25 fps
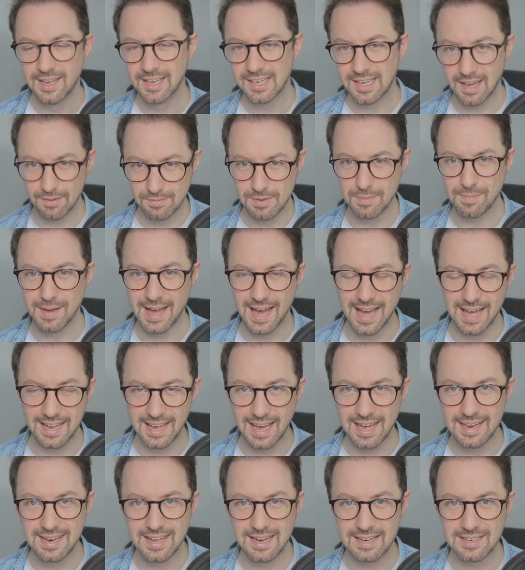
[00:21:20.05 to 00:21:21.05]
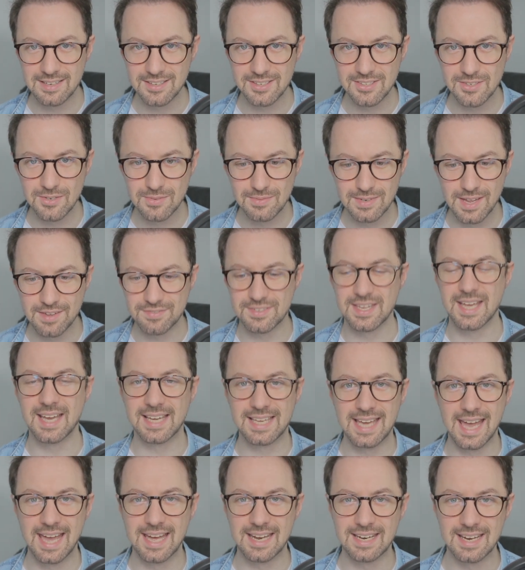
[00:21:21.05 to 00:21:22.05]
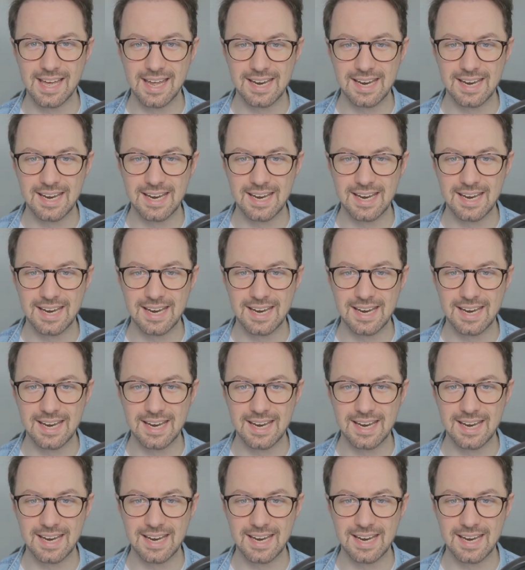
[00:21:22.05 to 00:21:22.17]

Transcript: Coming back, and then you lift it again,